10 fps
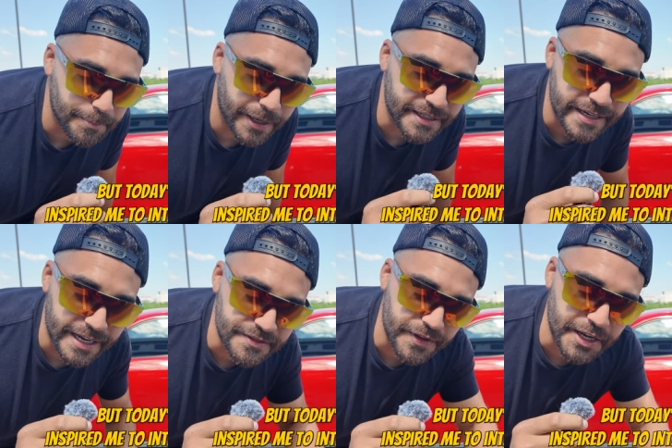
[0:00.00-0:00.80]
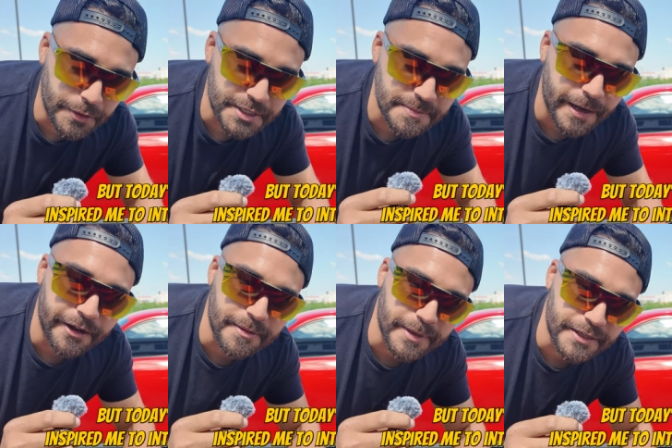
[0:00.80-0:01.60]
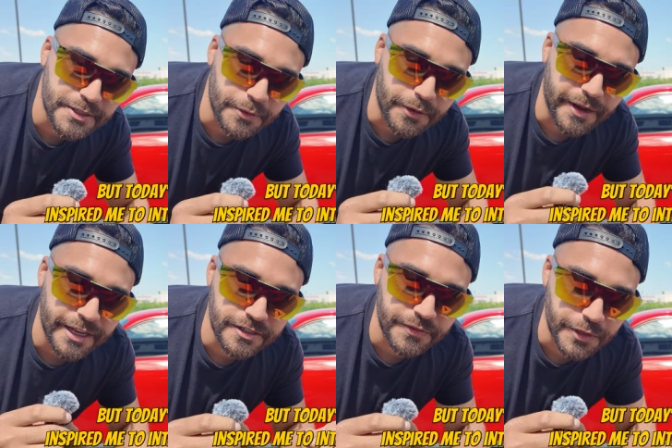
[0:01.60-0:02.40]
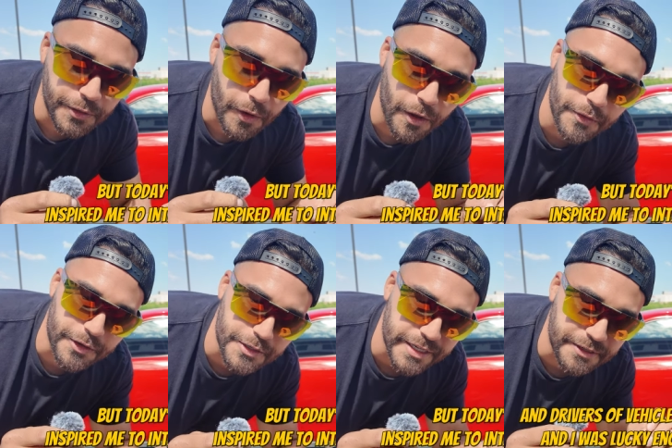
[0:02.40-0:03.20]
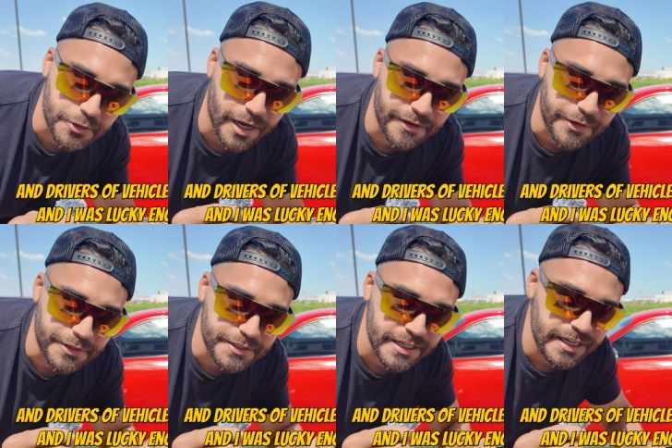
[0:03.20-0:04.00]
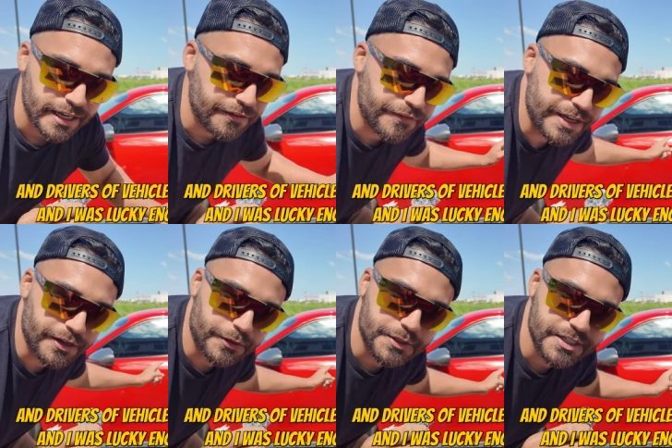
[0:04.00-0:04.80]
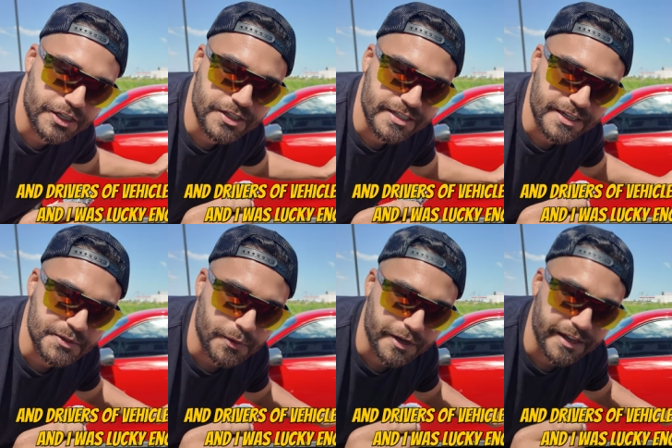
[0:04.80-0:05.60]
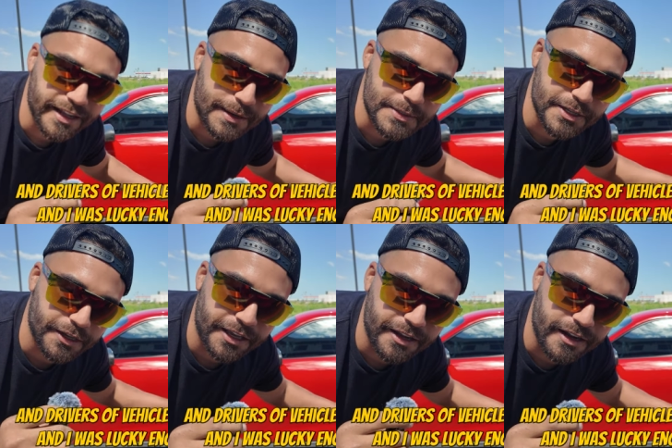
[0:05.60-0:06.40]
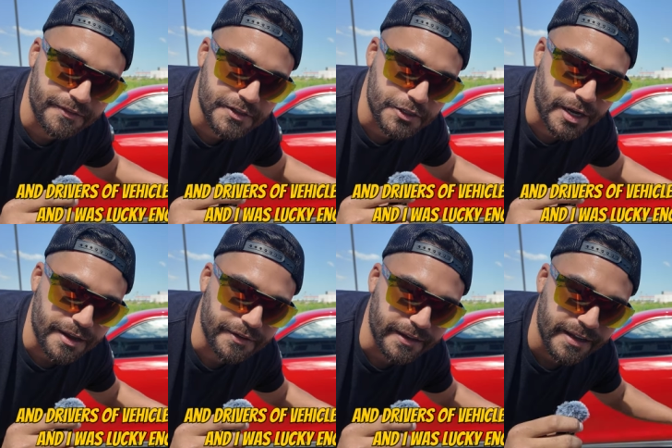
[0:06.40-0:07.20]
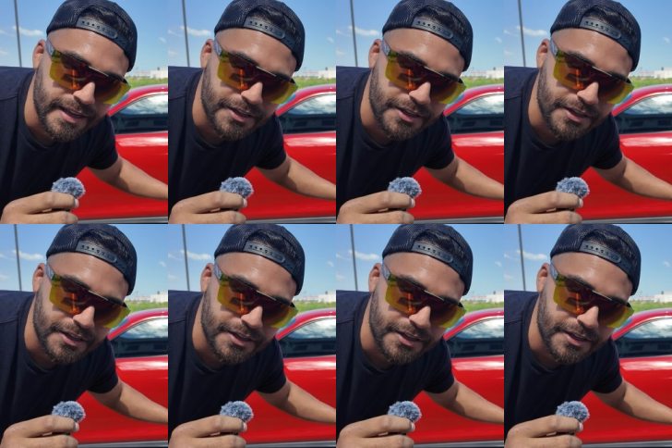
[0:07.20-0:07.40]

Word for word: but today's video inspired me to interview owners and drivers of vehicles such as this one, and I was lucky enough to drive it.